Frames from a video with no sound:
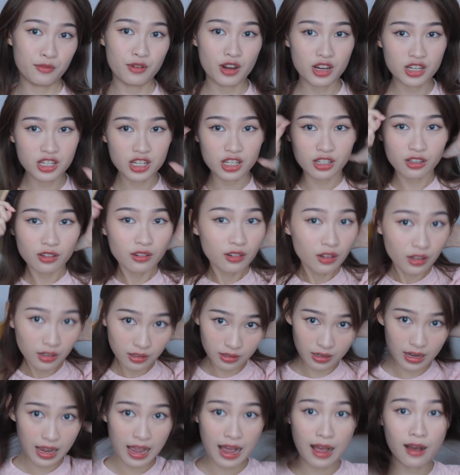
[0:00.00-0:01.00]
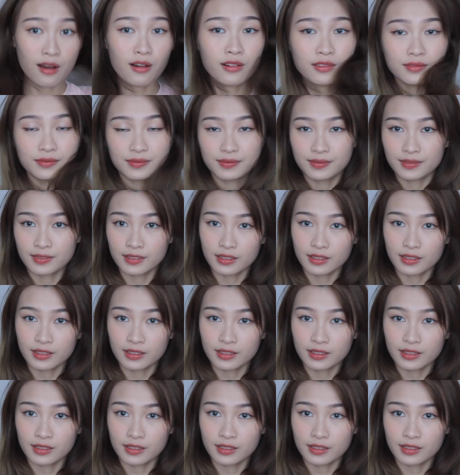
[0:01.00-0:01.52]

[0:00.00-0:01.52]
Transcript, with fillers: brush it out.